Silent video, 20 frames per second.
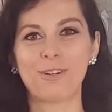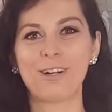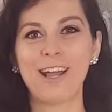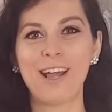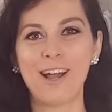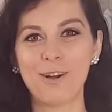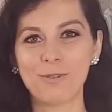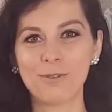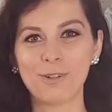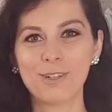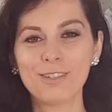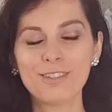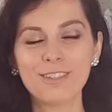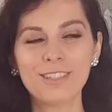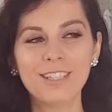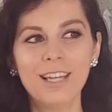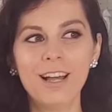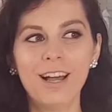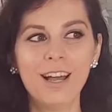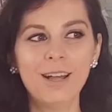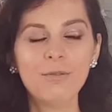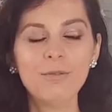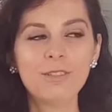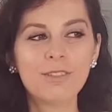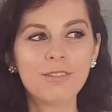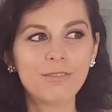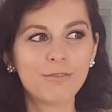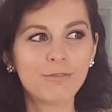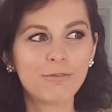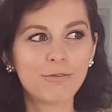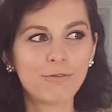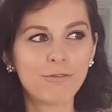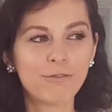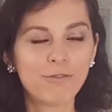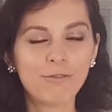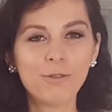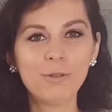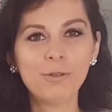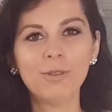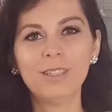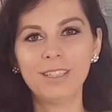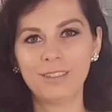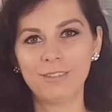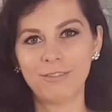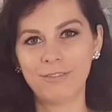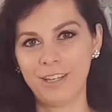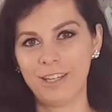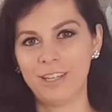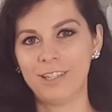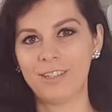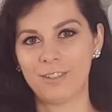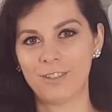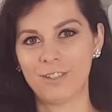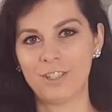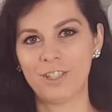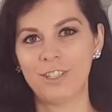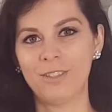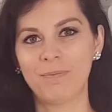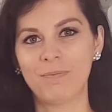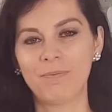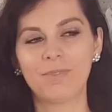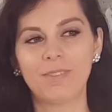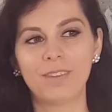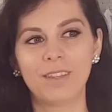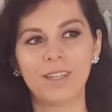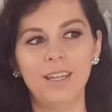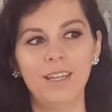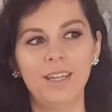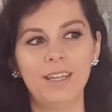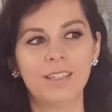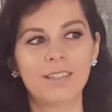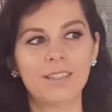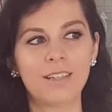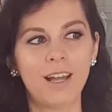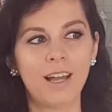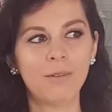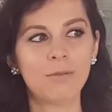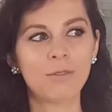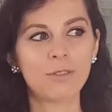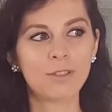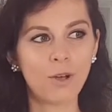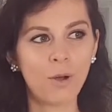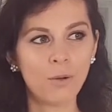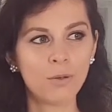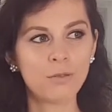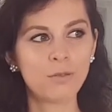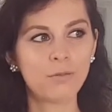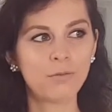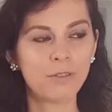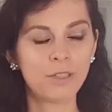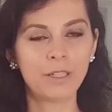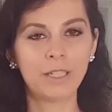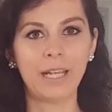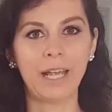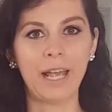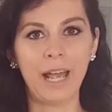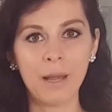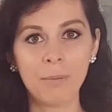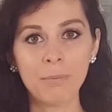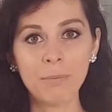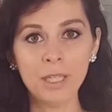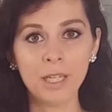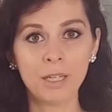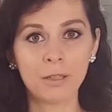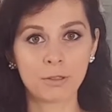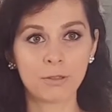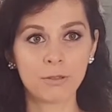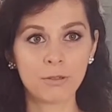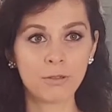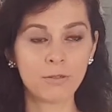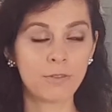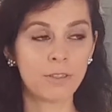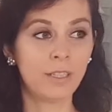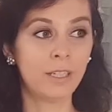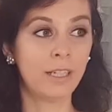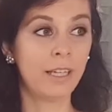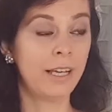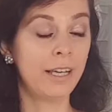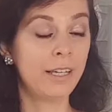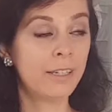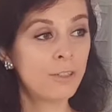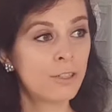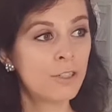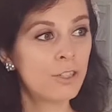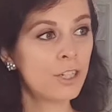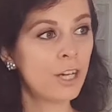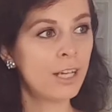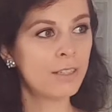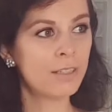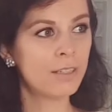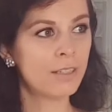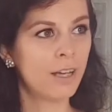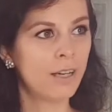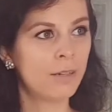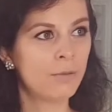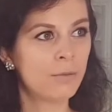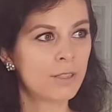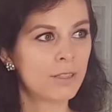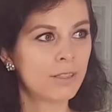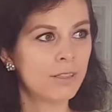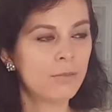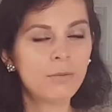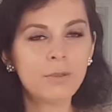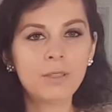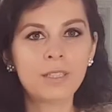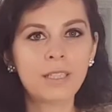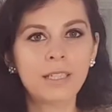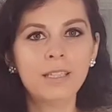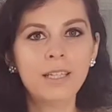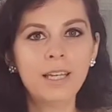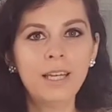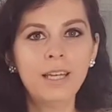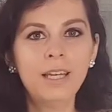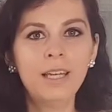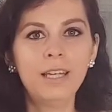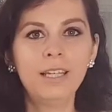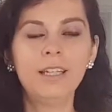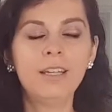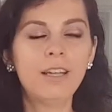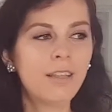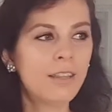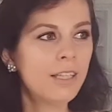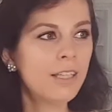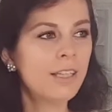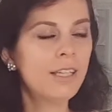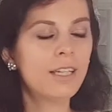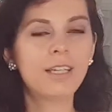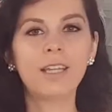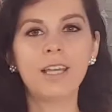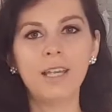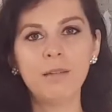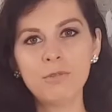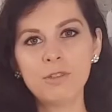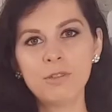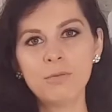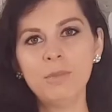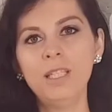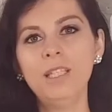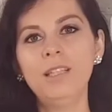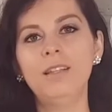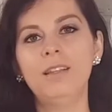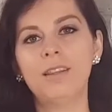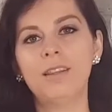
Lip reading: hours. I was full of energy, and I was also very happy. I was also very energized. It was like nothing that came to me